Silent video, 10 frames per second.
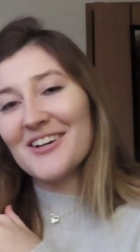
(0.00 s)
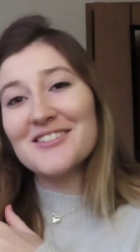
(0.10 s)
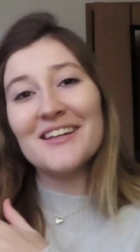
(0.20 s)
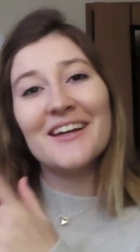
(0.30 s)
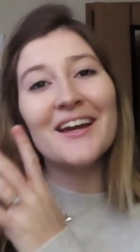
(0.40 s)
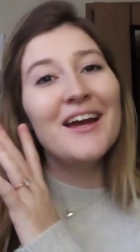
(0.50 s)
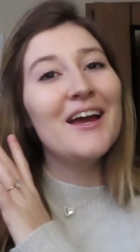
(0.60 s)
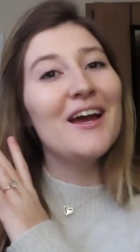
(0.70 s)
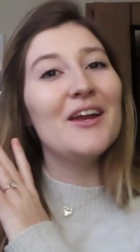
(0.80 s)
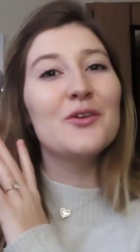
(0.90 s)
talk to like
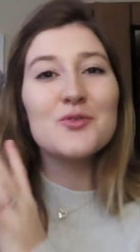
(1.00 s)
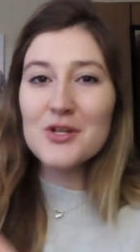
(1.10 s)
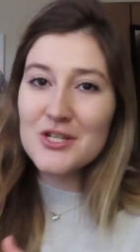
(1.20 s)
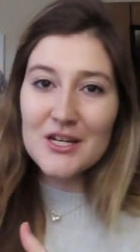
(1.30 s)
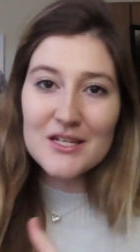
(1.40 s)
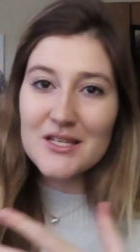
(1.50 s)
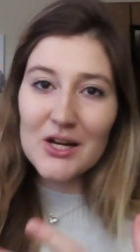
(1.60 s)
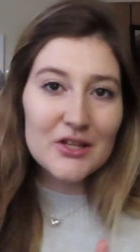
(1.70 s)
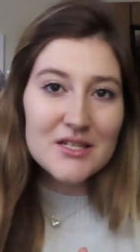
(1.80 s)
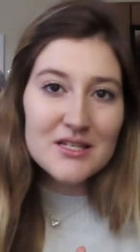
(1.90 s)
a nutritionist and
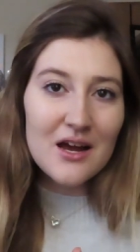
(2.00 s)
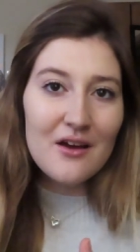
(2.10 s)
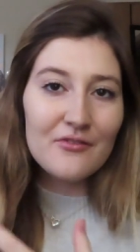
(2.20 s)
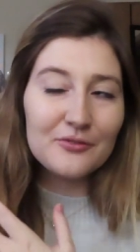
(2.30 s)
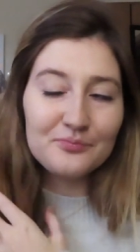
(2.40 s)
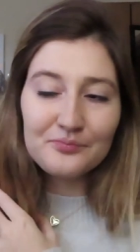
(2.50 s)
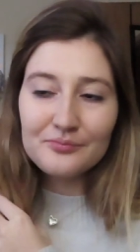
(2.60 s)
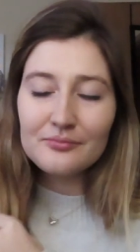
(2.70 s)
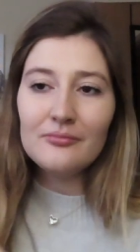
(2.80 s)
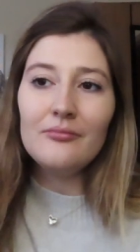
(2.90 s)
all this stuff.
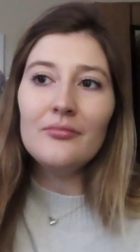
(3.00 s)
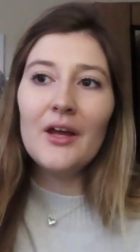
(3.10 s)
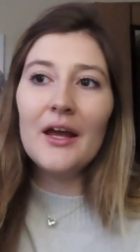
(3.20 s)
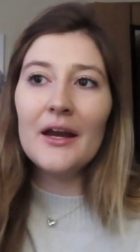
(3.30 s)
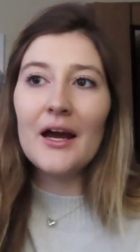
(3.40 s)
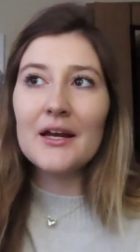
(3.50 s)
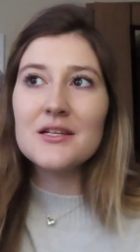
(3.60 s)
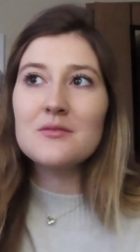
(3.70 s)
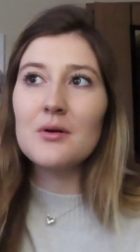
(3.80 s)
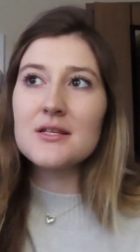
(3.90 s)
And I
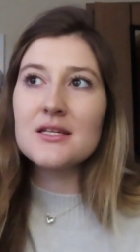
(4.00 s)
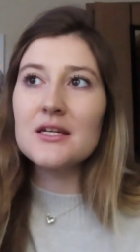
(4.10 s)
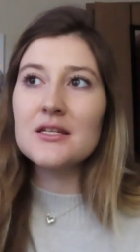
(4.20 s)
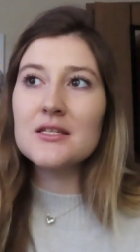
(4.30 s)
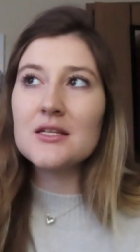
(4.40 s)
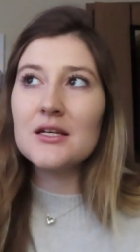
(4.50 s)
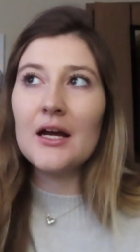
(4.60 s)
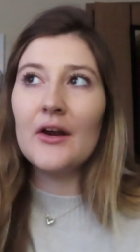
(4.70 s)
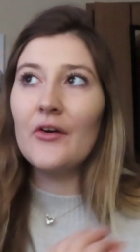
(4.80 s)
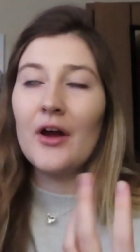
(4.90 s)
just wasn't,
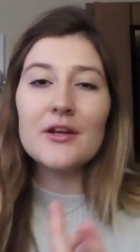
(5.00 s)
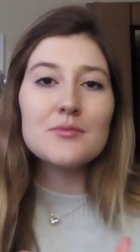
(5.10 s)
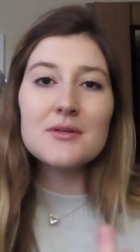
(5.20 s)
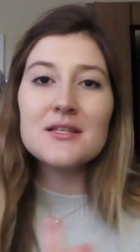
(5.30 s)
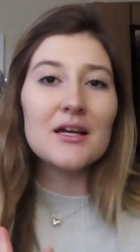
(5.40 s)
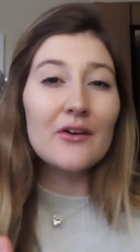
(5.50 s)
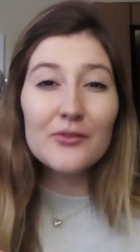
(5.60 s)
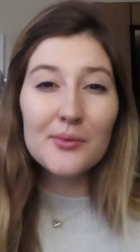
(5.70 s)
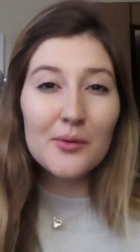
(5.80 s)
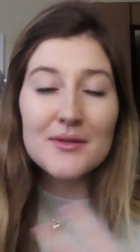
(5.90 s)
I don't know, I just wasn't
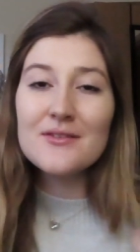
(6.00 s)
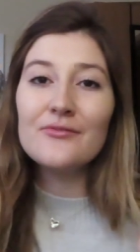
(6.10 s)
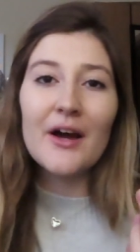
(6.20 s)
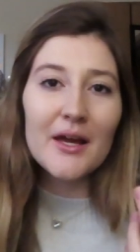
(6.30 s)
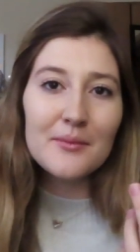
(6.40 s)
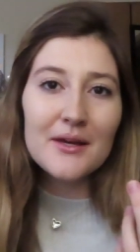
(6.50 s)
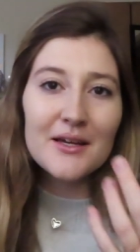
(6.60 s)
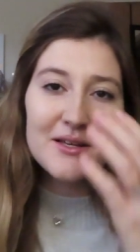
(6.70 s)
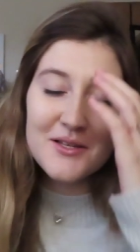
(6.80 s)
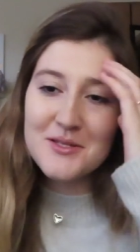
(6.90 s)
comfortable, wasn't vibing.